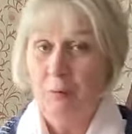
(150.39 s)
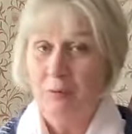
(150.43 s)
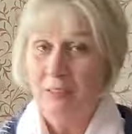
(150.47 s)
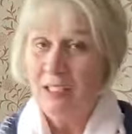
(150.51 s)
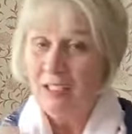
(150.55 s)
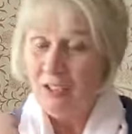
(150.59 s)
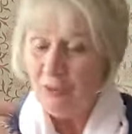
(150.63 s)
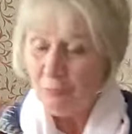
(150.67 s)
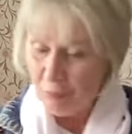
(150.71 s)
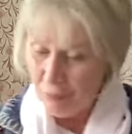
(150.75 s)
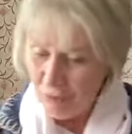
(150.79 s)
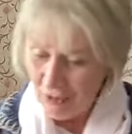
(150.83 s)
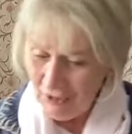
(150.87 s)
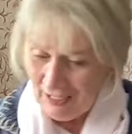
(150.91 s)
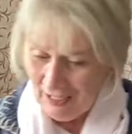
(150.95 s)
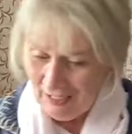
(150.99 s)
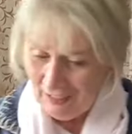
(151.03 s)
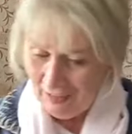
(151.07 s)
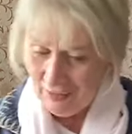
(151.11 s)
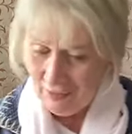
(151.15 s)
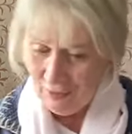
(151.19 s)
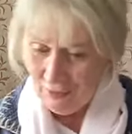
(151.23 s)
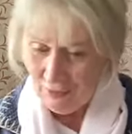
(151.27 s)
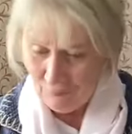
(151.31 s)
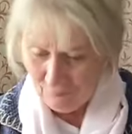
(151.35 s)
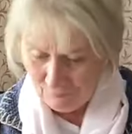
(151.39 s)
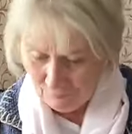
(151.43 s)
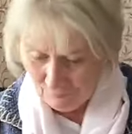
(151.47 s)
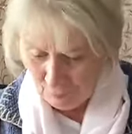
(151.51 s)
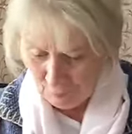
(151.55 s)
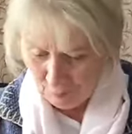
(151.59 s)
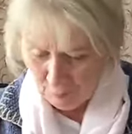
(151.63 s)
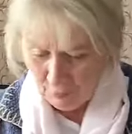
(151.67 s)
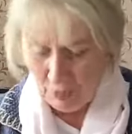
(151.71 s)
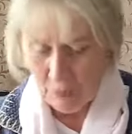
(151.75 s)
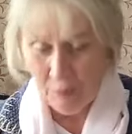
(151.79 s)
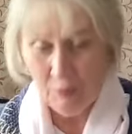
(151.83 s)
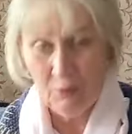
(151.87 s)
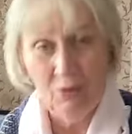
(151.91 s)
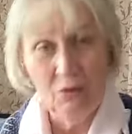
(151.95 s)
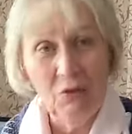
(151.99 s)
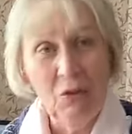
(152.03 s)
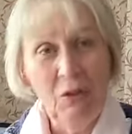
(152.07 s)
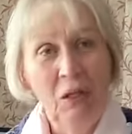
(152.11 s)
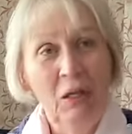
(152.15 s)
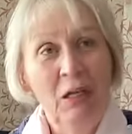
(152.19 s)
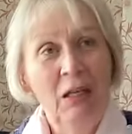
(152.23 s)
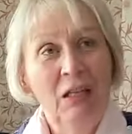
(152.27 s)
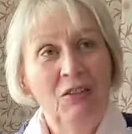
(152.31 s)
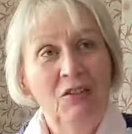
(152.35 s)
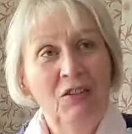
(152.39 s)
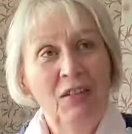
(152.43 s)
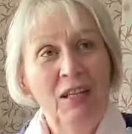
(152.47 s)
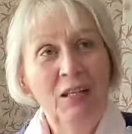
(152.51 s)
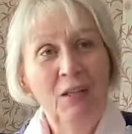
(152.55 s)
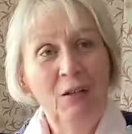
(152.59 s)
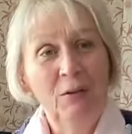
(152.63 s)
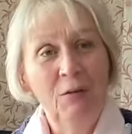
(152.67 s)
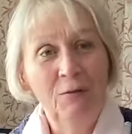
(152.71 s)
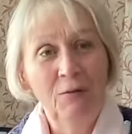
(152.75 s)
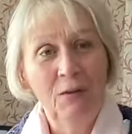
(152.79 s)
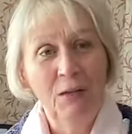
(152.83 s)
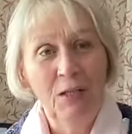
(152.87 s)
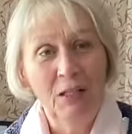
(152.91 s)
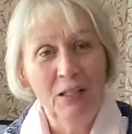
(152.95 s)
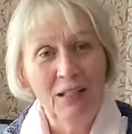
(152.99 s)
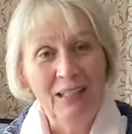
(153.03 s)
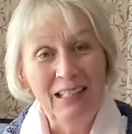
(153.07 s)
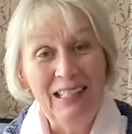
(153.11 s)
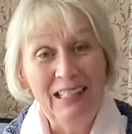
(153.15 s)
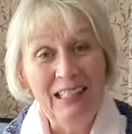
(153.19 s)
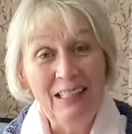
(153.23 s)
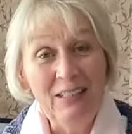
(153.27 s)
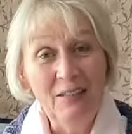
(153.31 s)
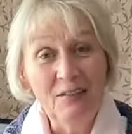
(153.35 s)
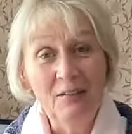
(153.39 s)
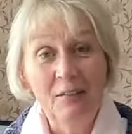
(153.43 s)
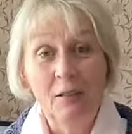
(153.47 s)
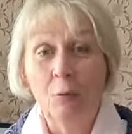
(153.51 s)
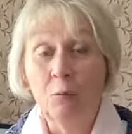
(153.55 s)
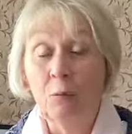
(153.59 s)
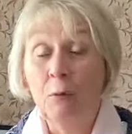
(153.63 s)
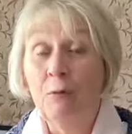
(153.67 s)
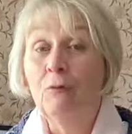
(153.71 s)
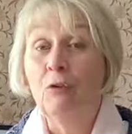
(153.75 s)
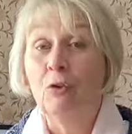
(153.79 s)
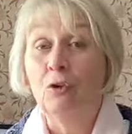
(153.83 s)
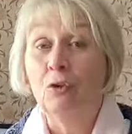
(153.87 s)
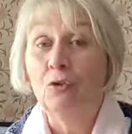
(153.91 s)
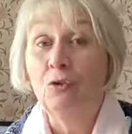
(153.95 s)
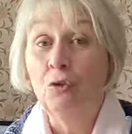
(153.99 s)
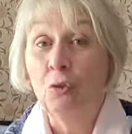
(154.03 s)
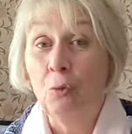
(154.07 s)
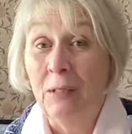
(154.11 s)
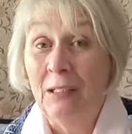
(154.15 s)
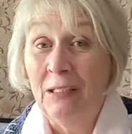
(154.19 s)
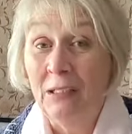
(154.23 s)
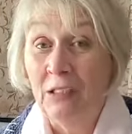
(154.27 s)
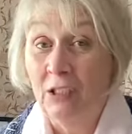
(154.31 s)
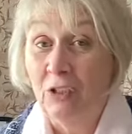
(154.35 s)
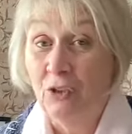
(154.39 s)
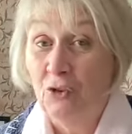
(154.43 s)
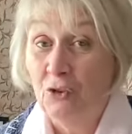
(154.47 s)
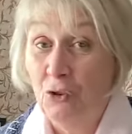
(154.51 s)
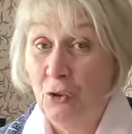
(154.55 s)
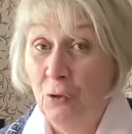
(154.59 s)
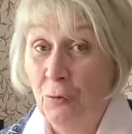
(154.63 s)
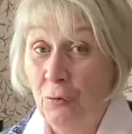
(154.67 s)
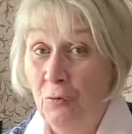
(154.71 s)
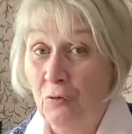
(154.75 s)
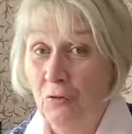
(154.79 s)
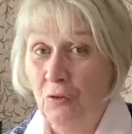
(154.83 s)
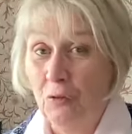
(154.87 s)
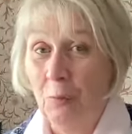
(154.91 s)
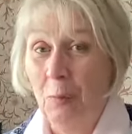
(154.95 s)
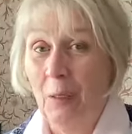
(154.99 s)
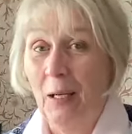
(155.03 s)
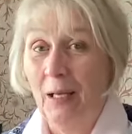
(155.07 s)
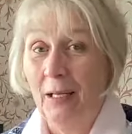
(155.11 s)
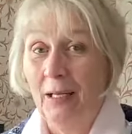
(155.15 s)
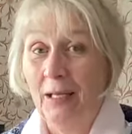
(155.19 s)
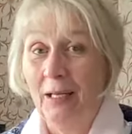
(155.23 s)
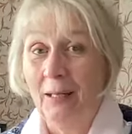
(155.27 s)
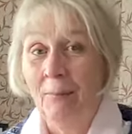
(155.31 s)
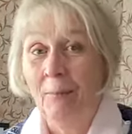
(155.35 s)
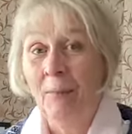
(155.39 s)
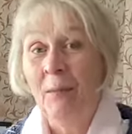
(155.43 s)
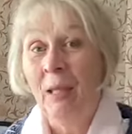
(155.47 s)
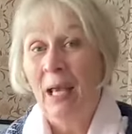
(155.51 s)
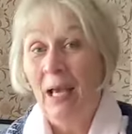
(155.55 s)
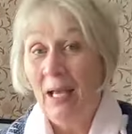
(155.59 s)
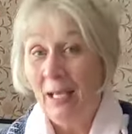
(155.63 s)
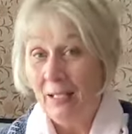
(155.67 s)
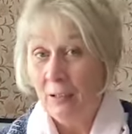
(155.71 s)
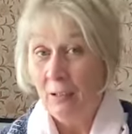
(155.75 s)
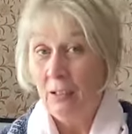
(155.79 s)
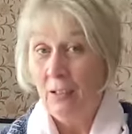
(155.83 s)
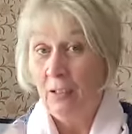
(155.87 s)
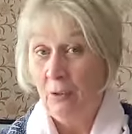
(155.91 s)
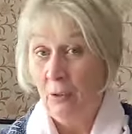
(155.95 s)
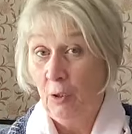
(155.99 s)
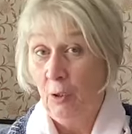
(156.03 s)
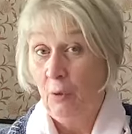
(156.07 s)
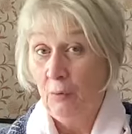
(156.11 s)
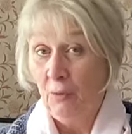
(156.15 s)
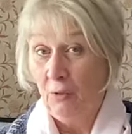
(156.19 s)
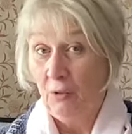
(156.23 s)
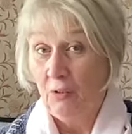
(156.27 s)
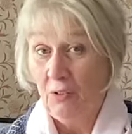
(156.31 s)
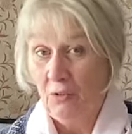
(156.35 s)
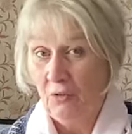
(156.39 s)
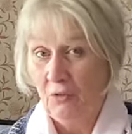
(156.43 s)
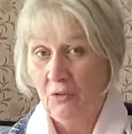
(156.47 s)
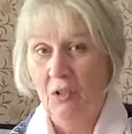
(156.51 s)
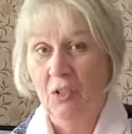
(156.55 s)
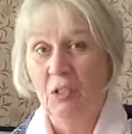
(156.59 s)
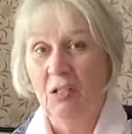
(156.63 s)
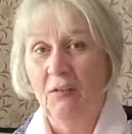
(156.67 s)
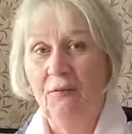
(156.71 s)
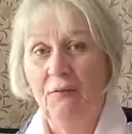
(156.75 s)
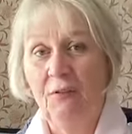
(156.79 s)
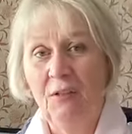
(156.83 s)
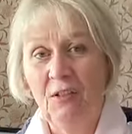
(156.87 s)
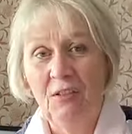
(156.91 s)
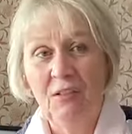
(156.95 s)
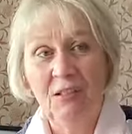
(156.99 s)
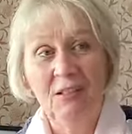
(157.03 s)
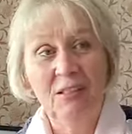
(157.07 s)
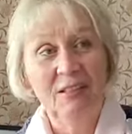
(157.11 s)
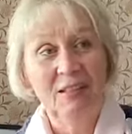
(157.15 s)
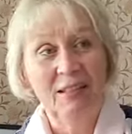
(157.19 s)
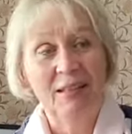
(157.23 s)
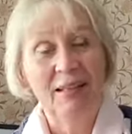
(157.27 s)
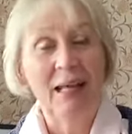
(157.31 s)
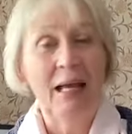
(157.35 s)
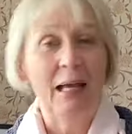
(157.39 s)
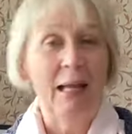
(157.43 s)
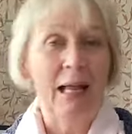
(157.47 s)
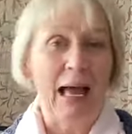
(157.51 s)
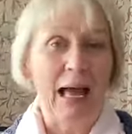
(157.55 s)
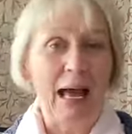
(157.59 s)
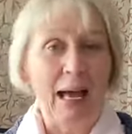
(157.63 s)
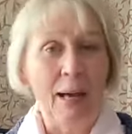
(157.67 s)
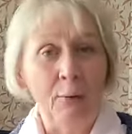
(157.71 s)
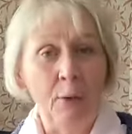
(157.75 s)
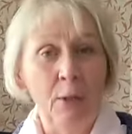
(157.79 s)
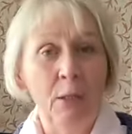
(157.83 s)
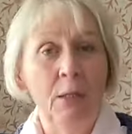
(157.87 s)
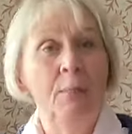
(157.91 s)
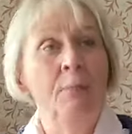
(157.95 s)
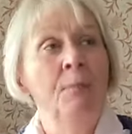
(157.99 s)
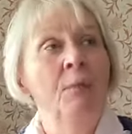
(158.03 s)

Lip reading: Let's pretend for the moment, sake of ease, that we've got 20 students playing, and I know that it's going to fit into that hour.